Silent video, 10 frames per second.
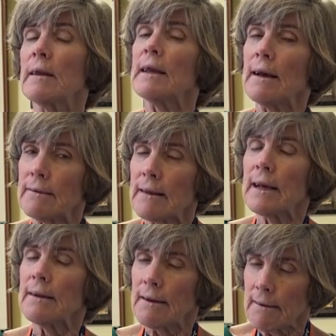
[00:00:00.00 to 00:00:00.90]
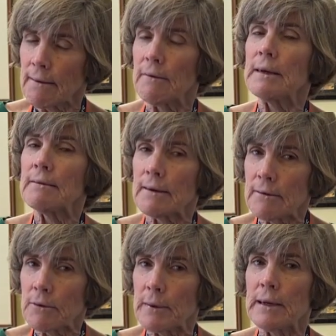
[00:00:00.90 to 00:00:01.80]
Yes, I know it's
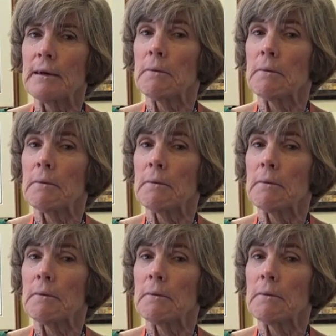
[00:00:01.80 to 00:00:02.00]
underwear,